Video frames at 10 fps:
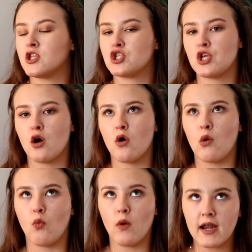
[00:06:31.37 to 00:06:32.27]
And
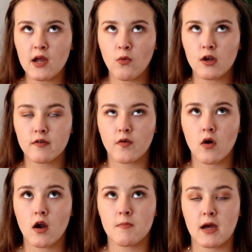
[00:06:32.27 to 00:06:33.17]
so what I want
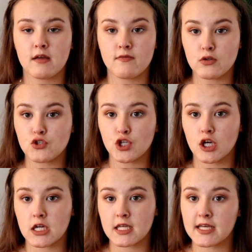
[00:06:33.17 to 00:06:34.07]
for my
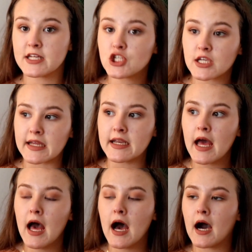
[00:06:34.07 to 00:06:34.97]
future kitchen
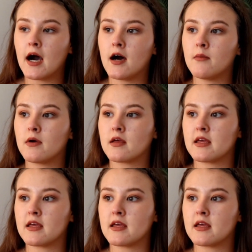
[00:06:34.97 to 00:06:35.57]
um,